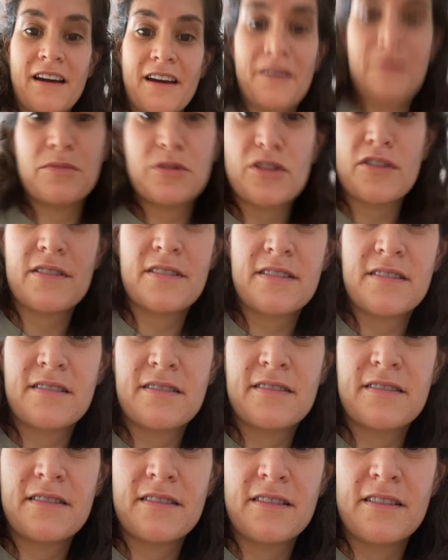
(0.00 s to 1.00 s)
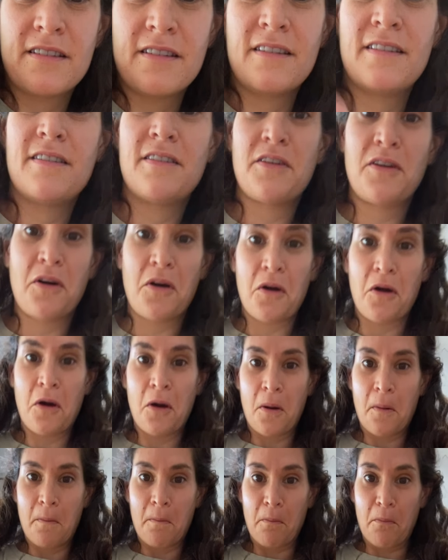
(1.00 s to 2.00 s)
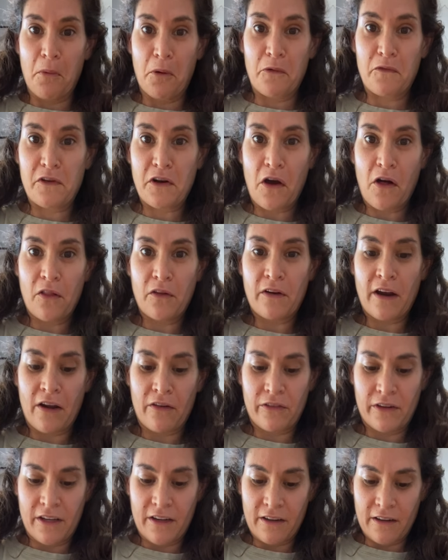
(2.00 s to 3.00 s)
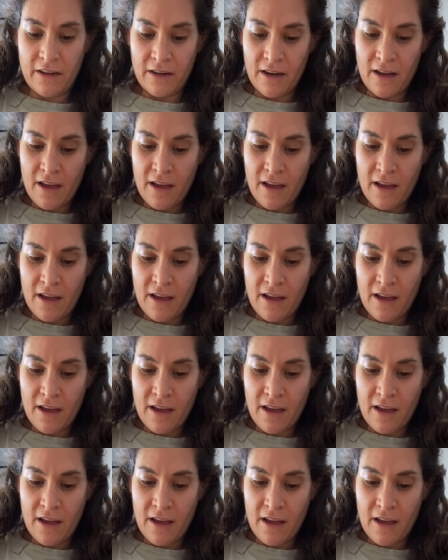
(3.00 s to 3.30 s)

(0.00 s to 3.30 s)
I'm just moving all around here.